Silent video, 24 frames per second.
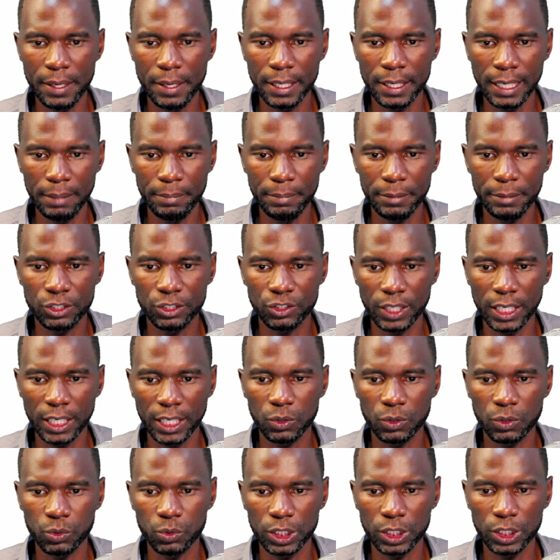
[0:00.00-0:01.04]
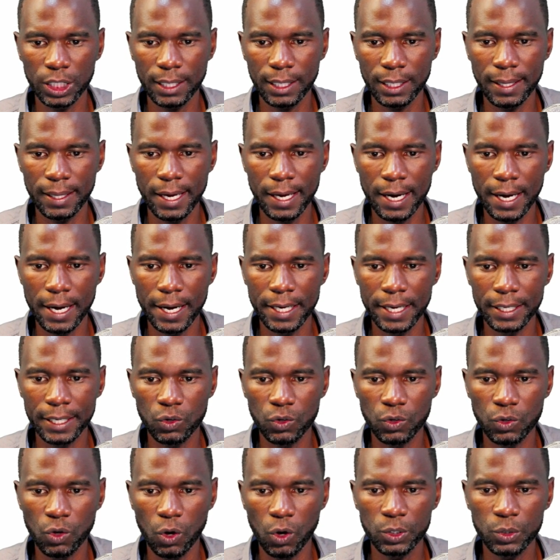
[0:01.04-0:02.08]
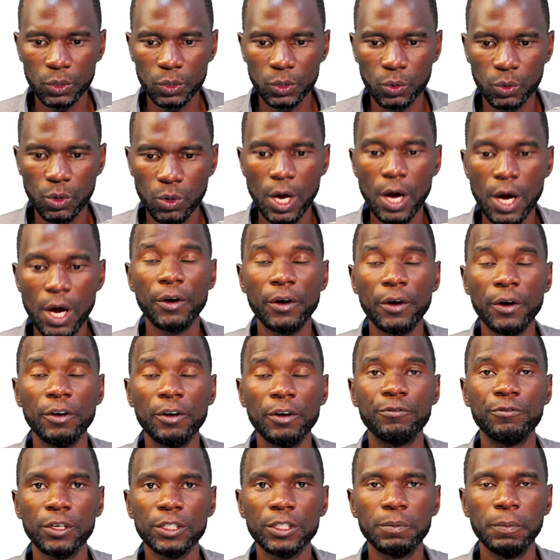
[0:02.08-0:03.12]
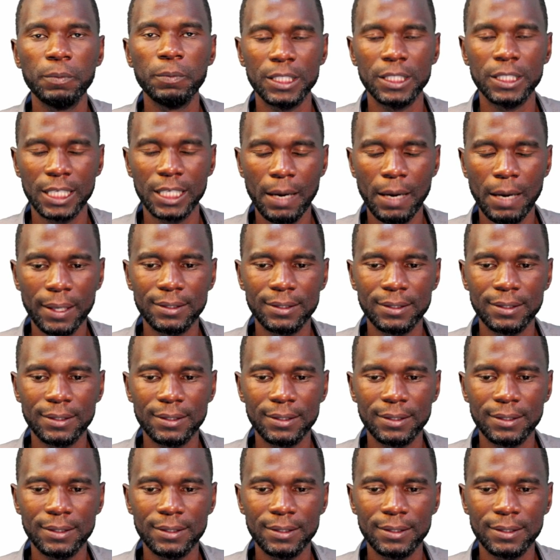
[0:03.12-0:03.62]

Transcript: Let me try to check there and go to reinforcement numbers.